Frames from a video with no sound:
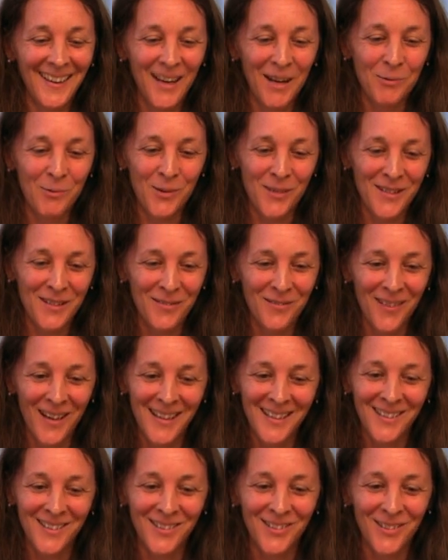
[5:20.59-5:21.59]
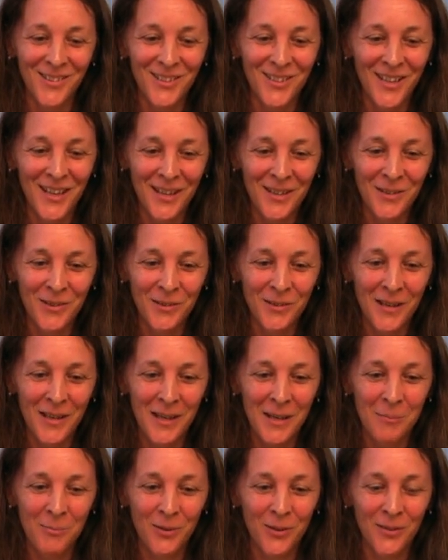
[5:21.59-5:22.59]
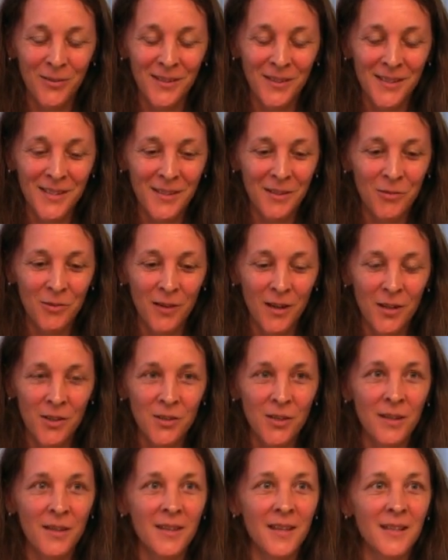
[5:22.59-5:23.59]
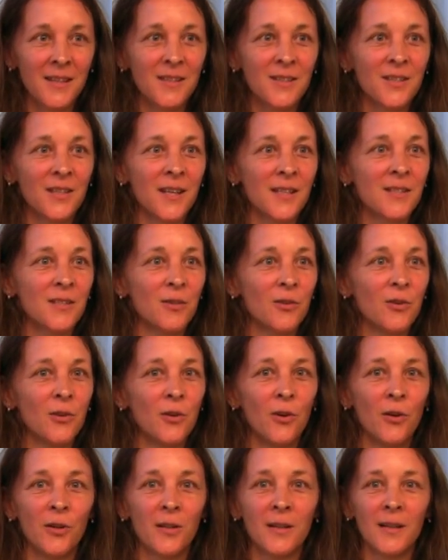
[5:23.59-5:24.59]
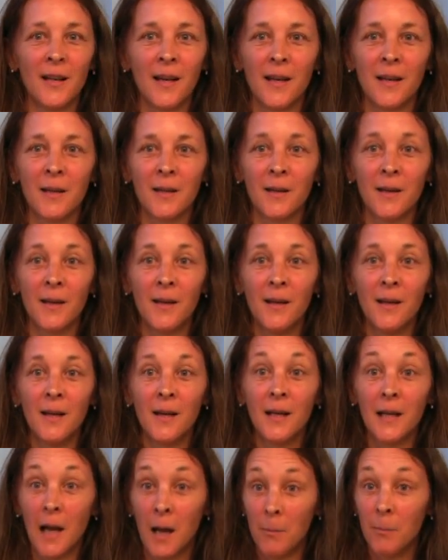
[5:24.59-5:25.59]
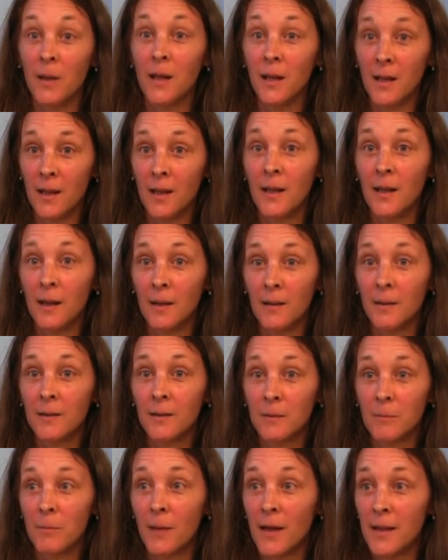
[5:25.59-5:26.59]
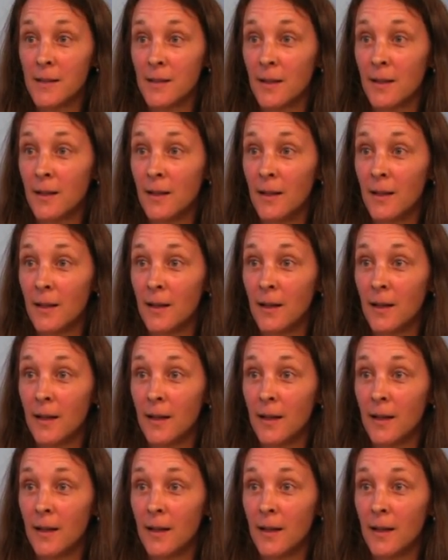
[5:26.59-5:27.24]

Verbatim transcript: I was invited to share today about a situation that just occurred, like coming here, basically.